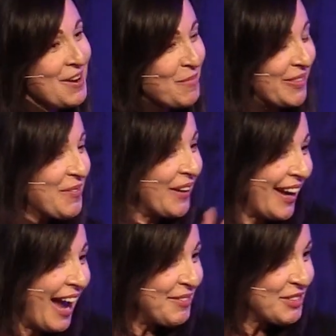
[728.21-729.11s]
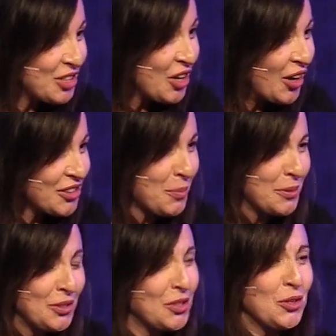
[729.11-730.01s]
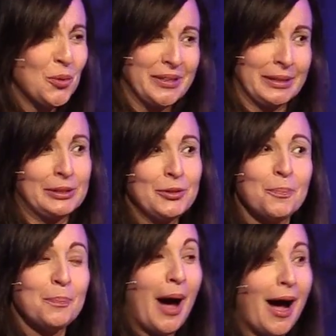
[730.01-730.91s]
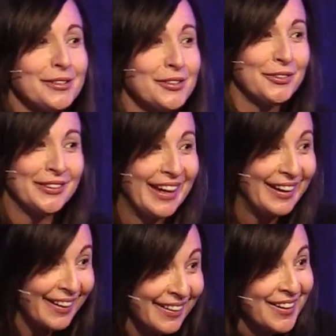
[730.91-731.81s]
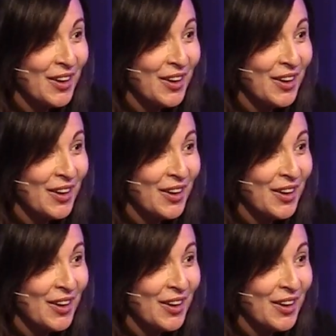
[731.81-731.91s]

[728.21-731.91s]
But then when I came to church, I wasn't sure, was I still Pastor Alina?